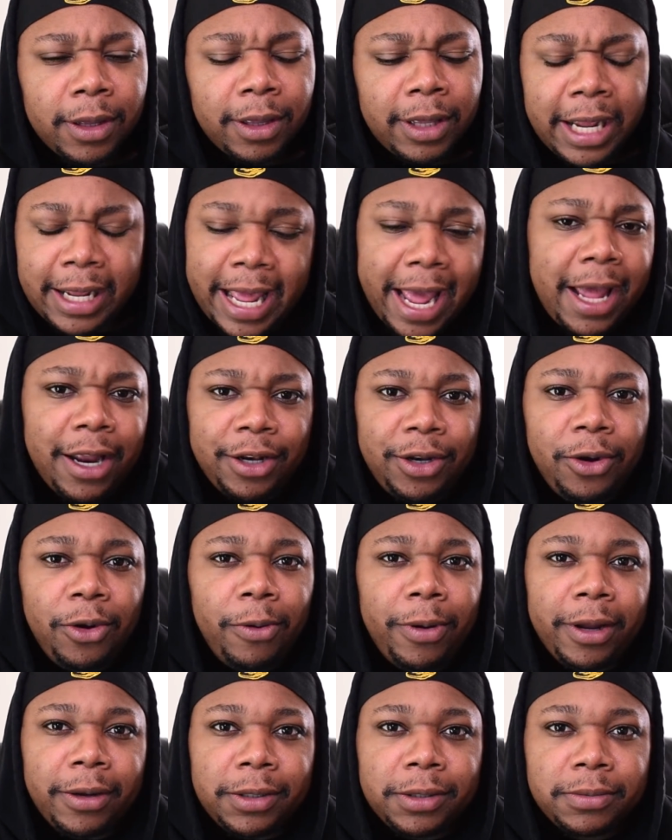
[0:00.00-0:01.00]
They can't
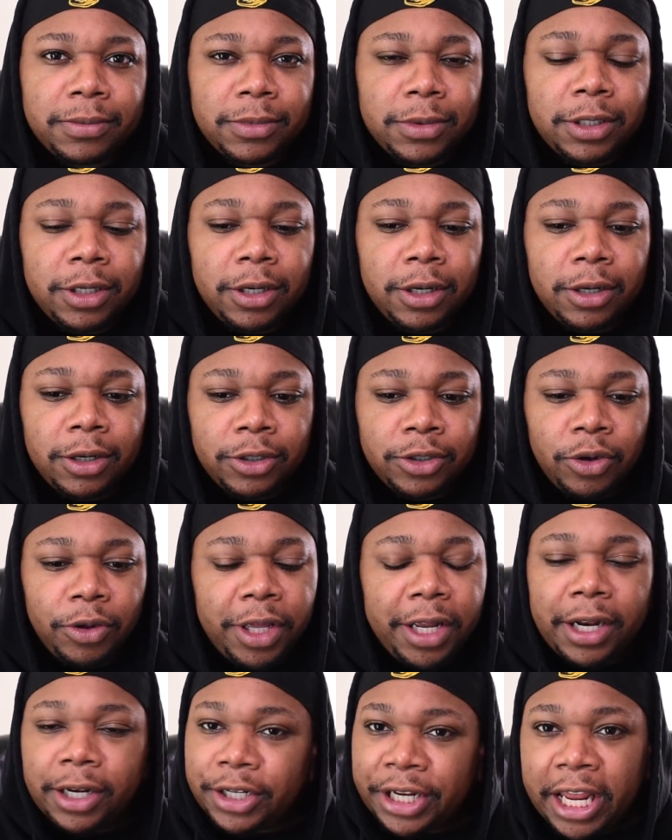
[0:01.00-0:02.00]
do it. So
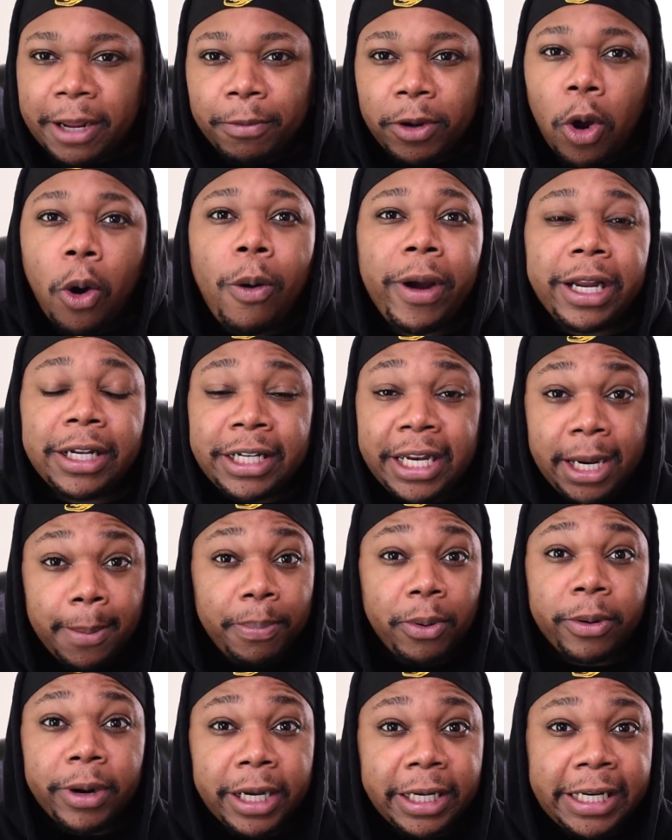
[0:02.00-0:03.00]
they just keep going
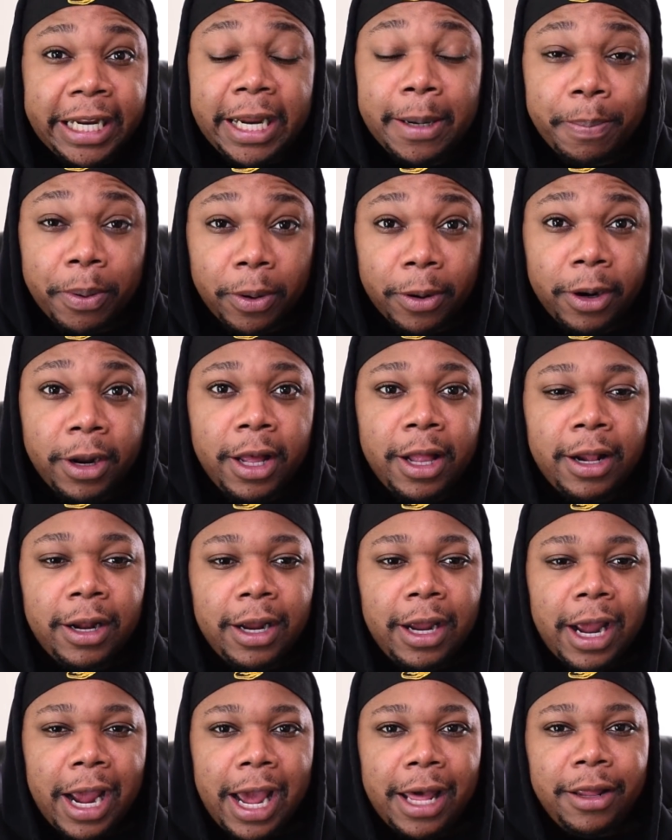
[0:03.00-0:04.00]
deeper and deeper.
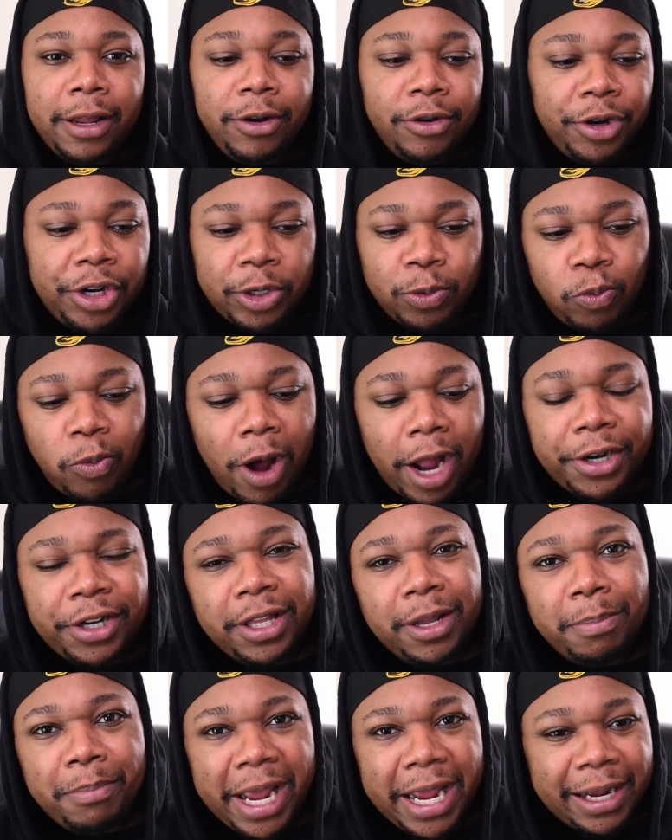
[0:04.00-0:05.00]
And then you're just
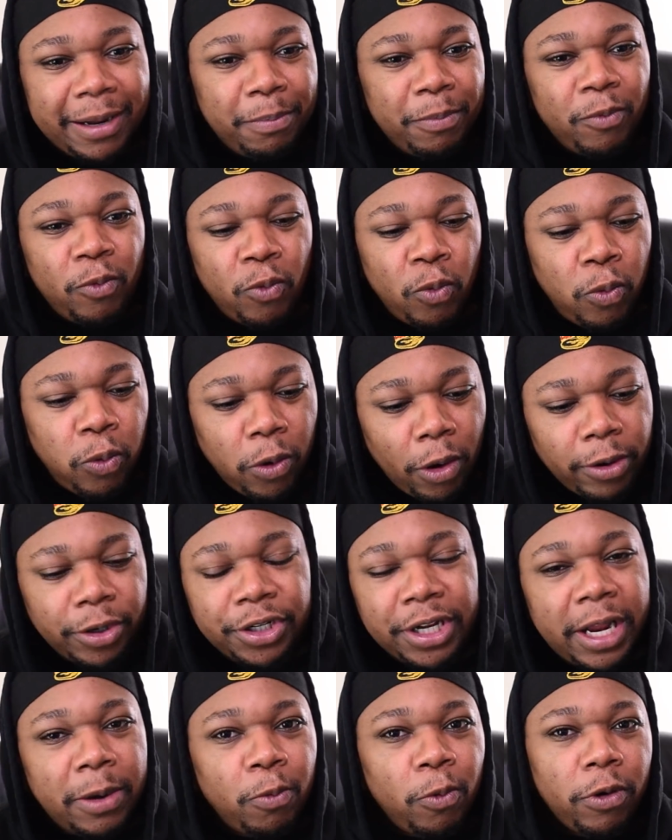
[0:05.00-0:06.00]
watching them make
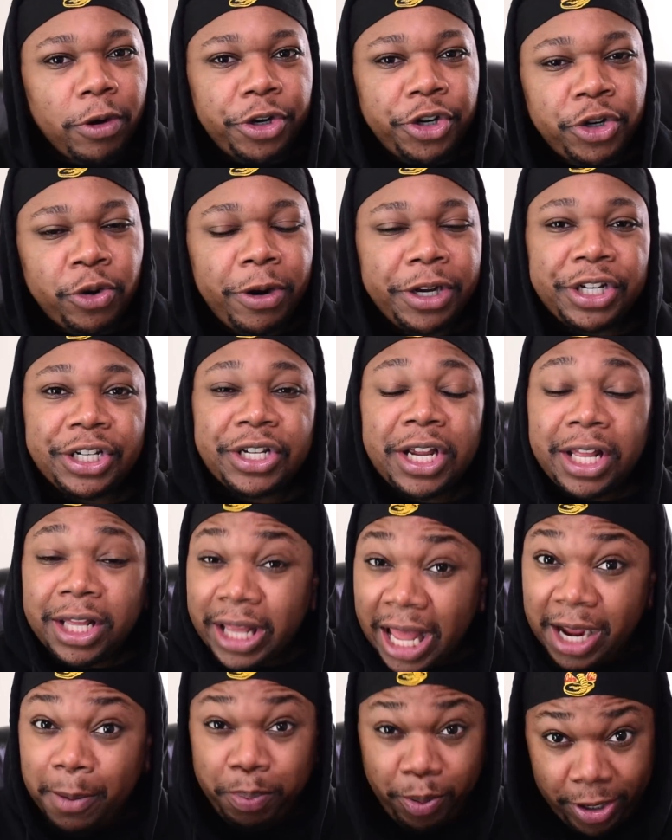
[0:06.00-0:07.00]
worse and worse choices,
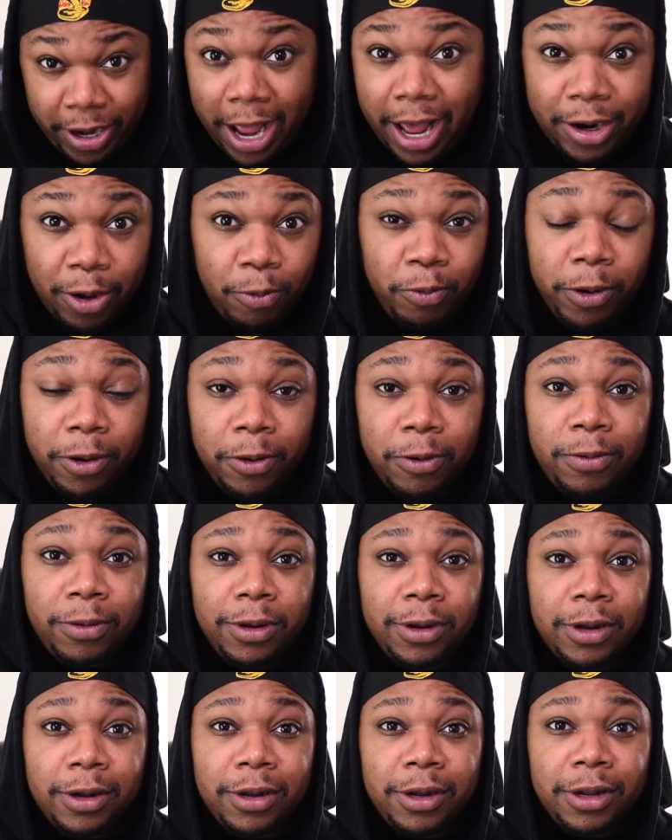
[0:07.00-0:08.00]
like Brianna Wu.
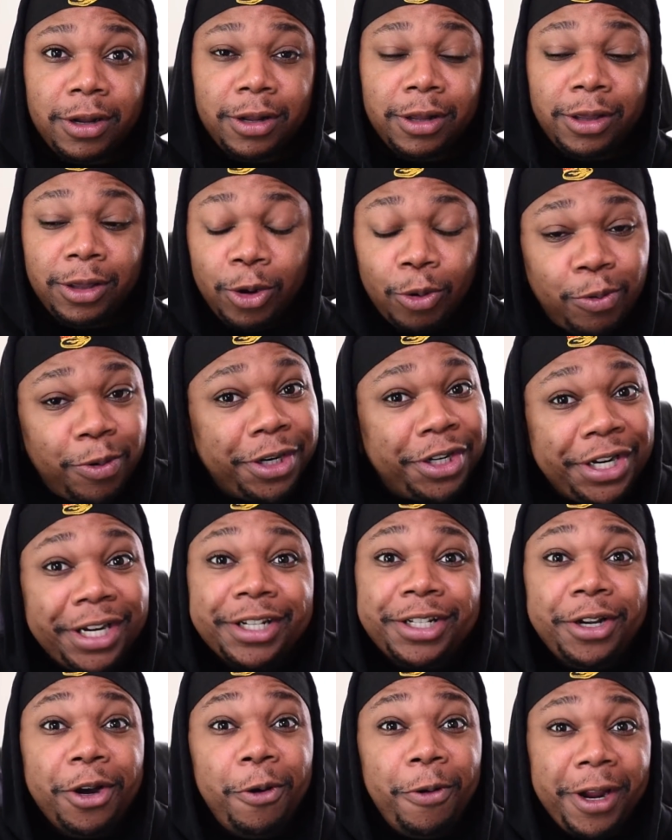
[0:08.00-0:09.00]
Look what
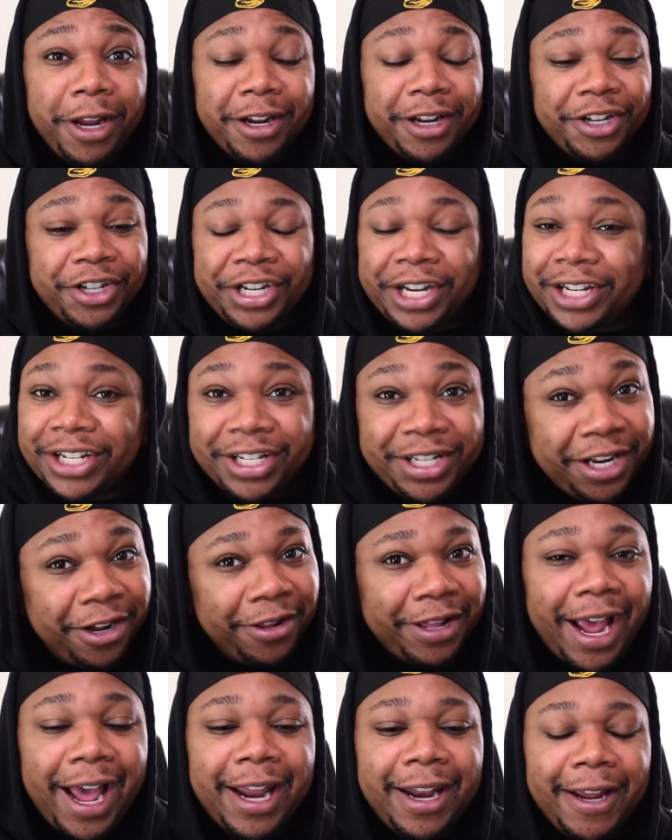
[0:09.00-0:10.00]
she's doing. She's
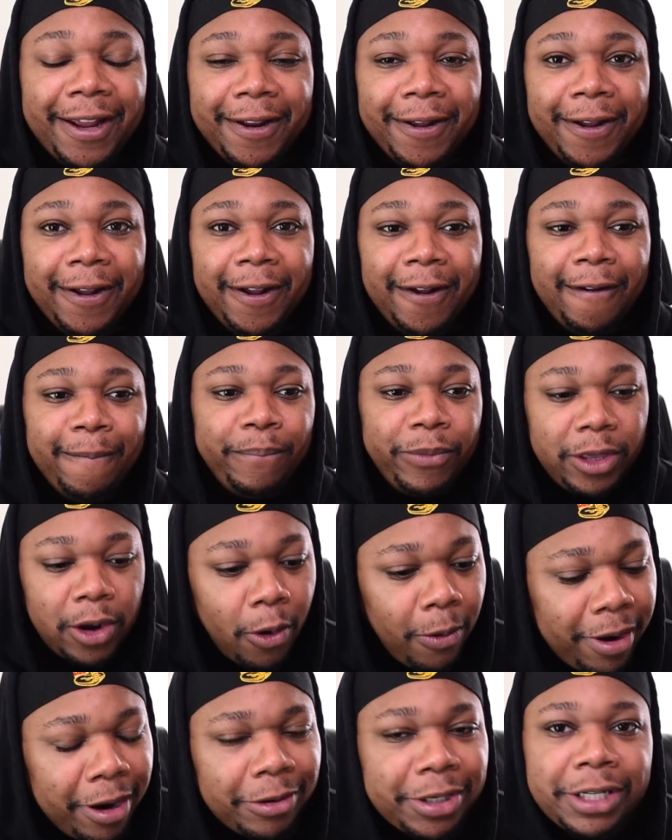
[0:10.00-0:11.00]
still at it. No
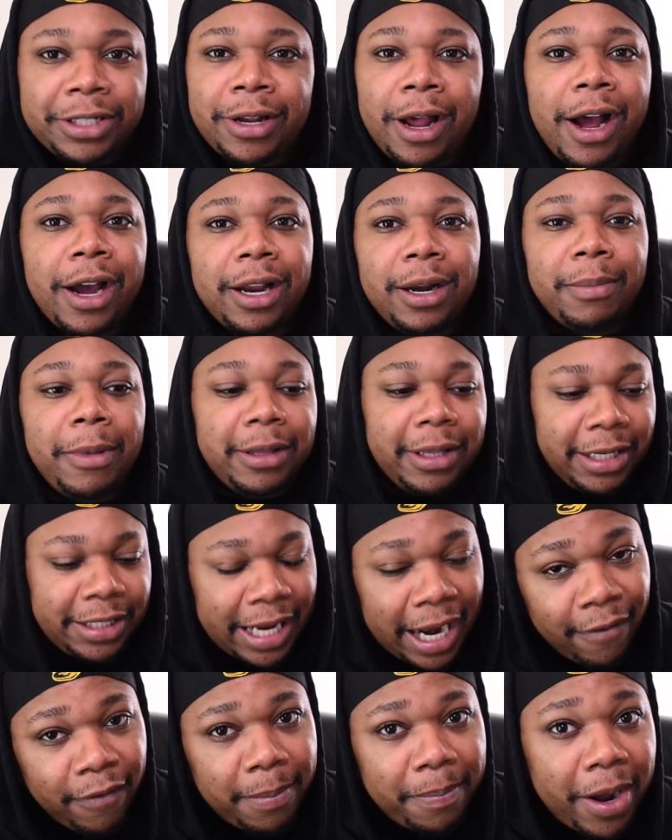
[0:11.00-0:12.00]
one else is talking about this.
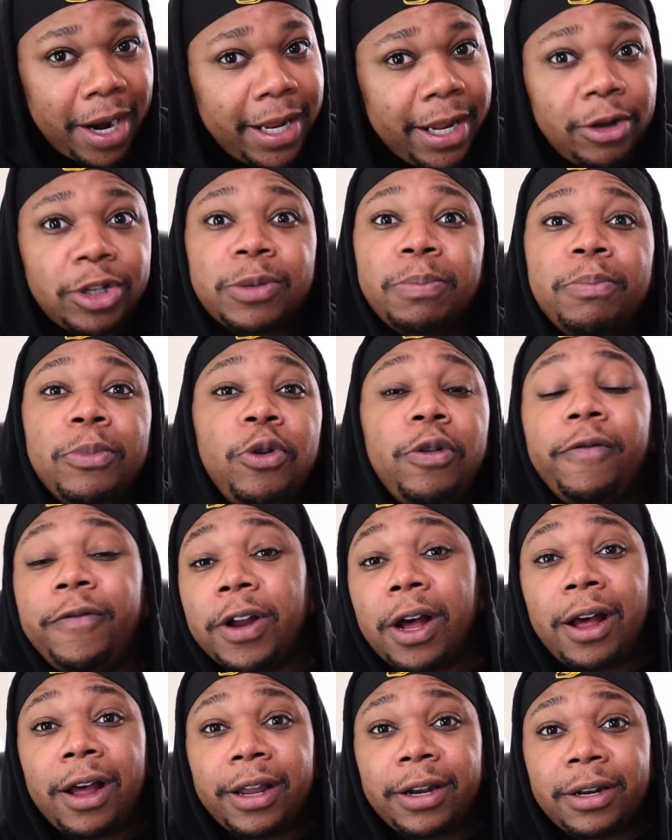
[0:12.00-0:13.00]
Everybody else moved
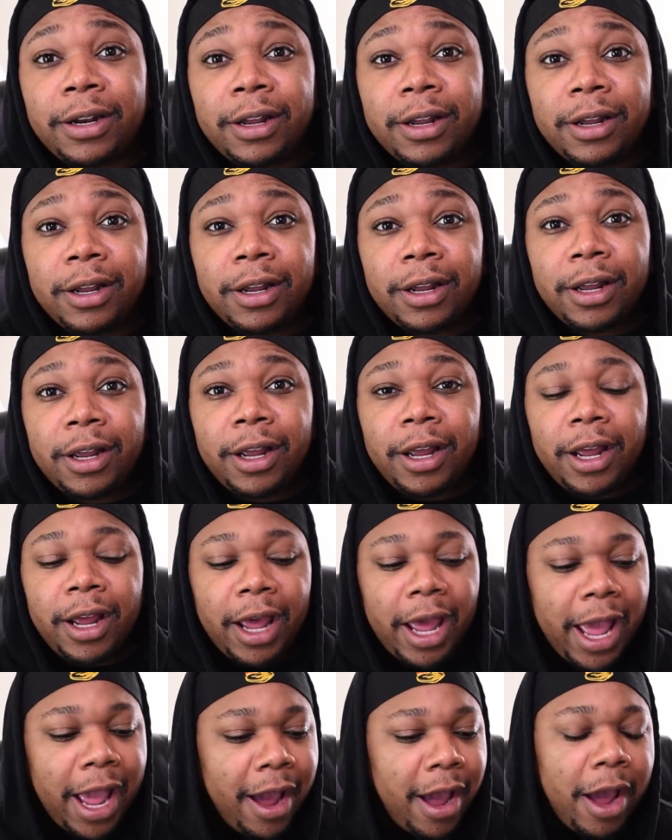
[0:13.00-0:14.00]
on.
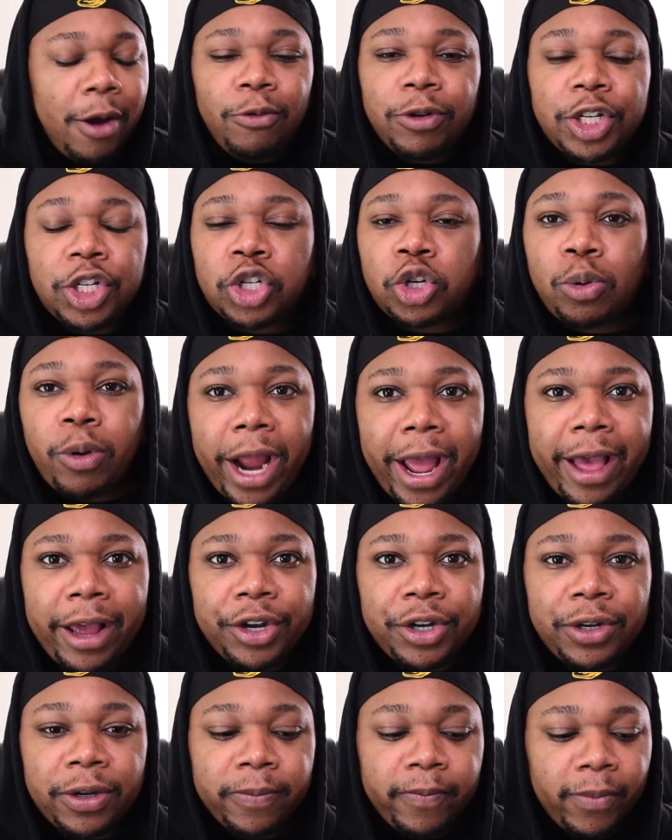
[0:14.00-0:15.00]
It, it was
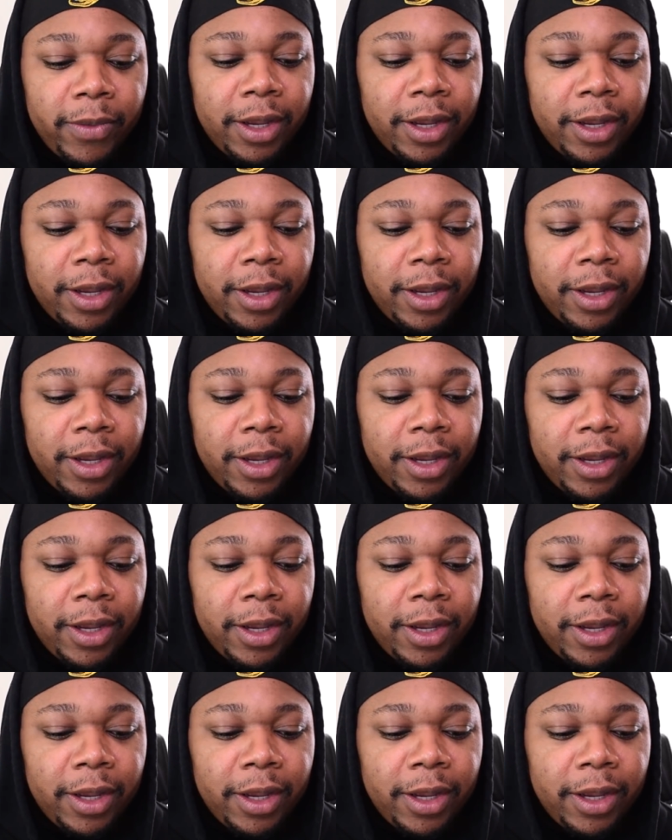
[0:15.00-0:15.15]
trash.